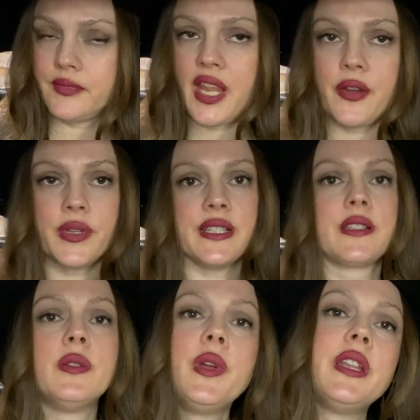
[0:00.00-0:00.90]
Aries,
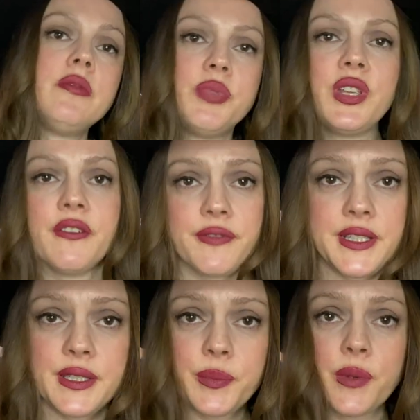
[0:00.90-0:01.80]
come on in, put your
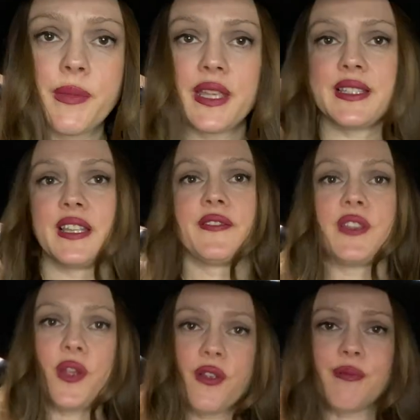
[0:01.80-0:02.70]
feet up and make yourselves
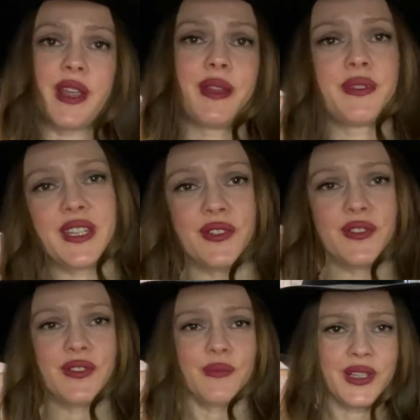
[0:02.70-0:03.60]
at home. My name's Jen
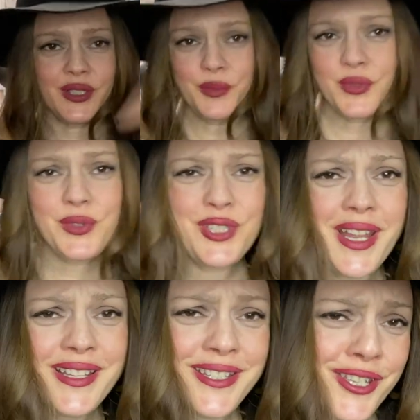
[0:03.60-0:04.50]
Dawson. Welcome to
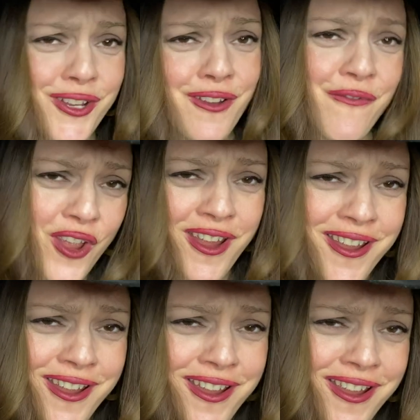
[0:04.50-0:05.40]
JenTV.
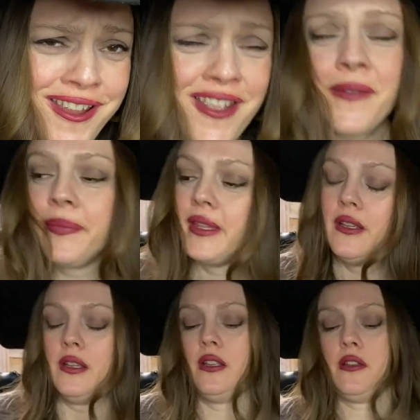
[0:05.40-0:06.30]

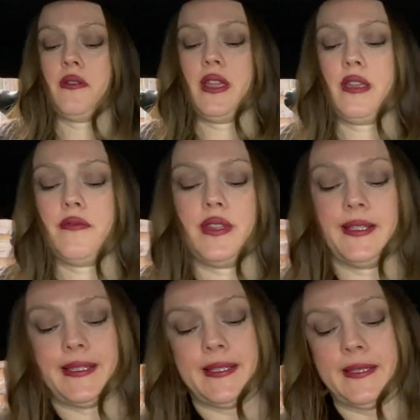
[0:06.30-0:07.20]
All right,
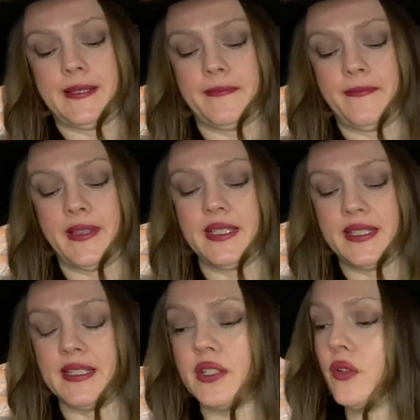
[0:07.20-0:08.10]
Aries, this
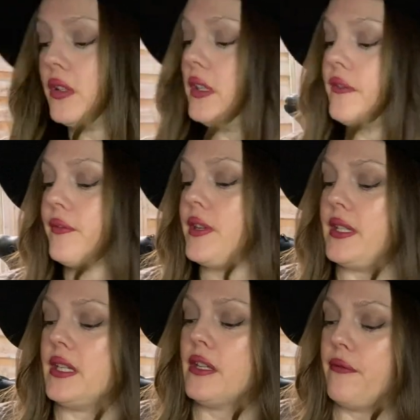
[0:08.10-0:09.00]
is your love
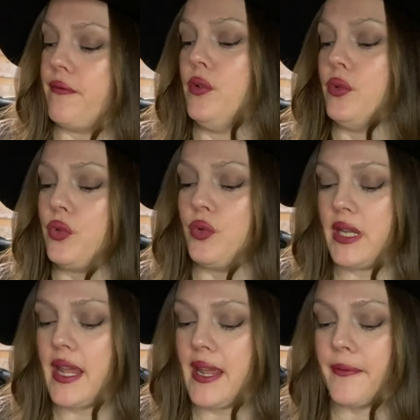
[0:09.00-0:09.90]
reading for
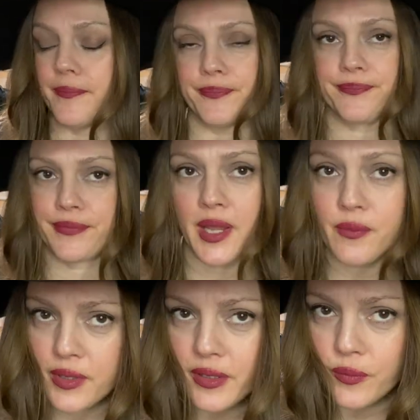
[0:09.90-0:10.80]
today.
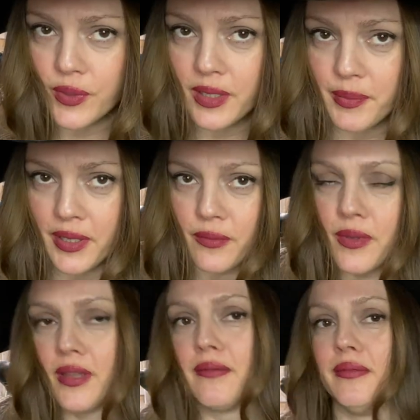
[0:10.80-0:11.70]
I'm wearing a wig, by the
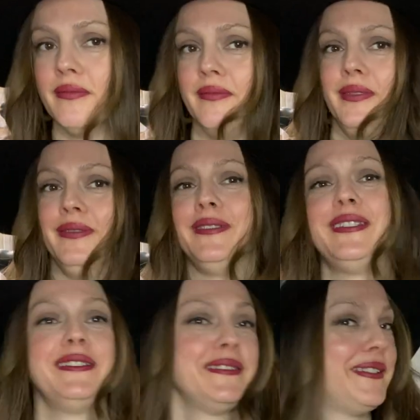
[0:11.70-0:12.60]
way.
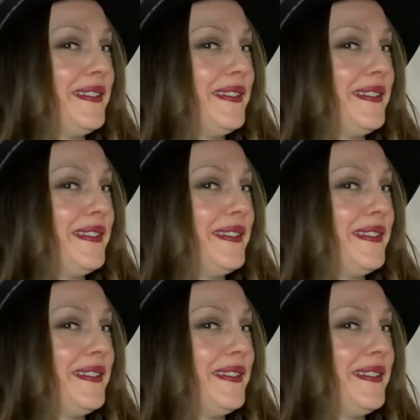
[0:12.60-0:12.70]
This is